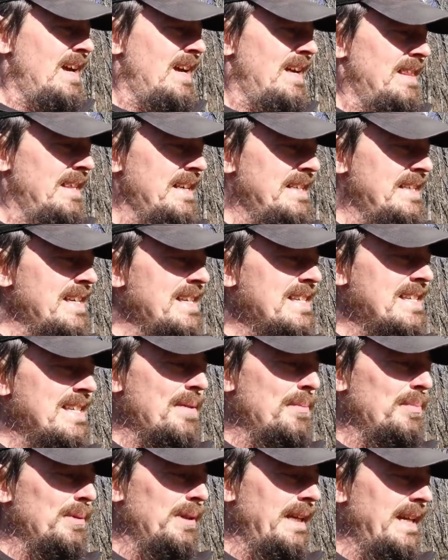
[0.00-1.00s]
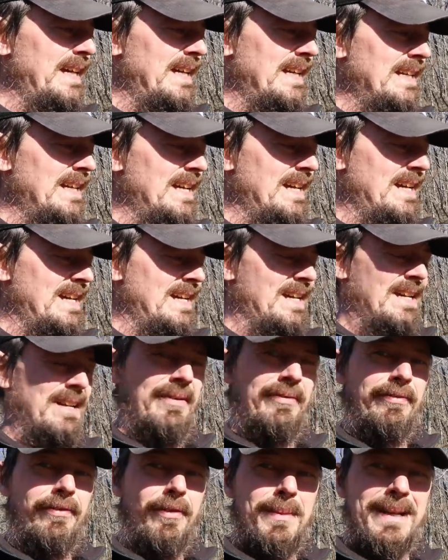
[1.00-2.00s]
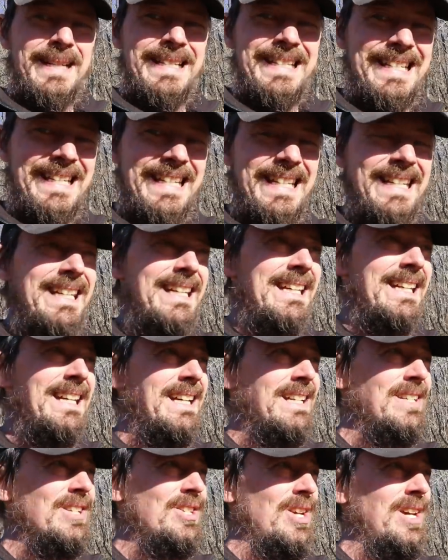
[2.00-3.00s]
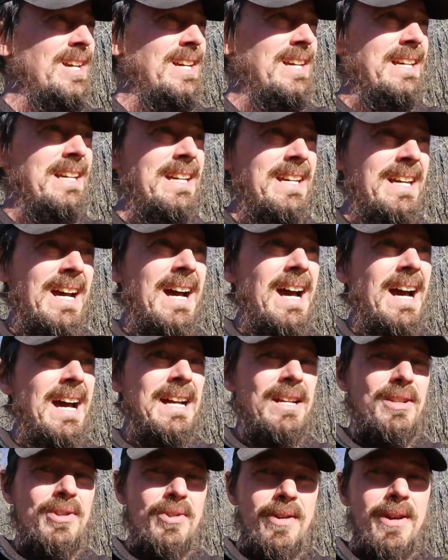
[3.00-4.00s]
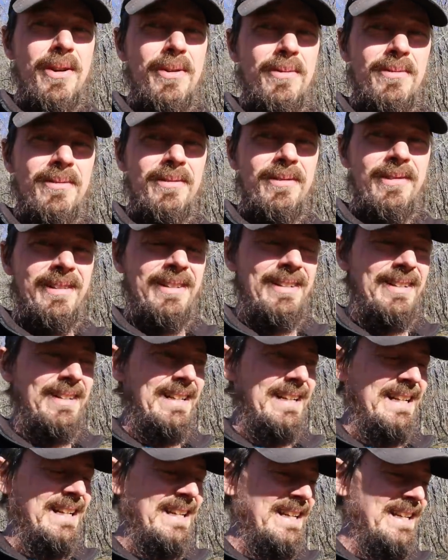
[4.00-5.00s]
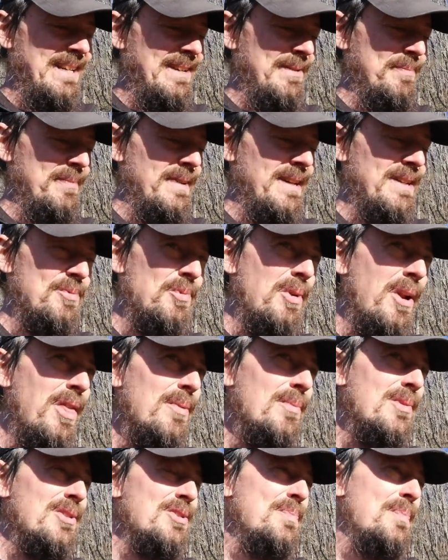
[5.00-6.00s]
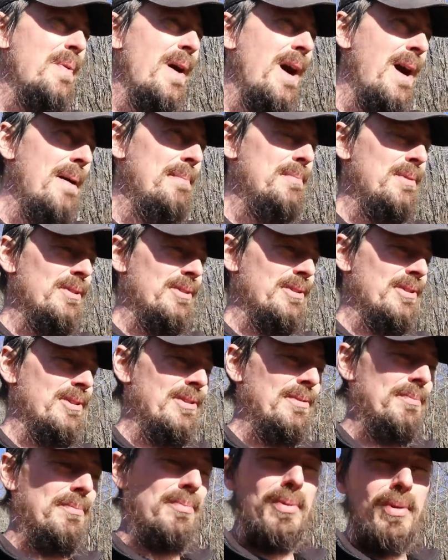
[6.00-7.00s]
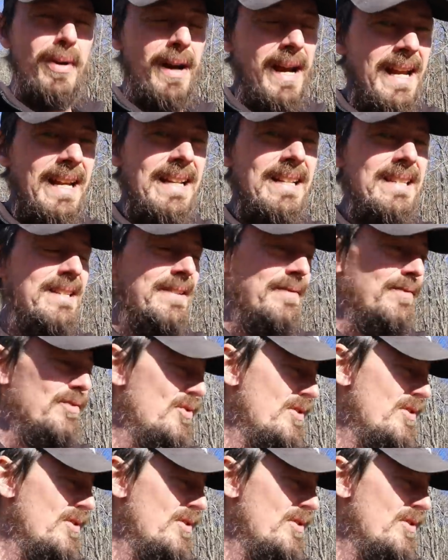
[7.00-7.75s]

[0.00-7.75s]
This is the blade from a DJI drone. It's one of the most popular brands of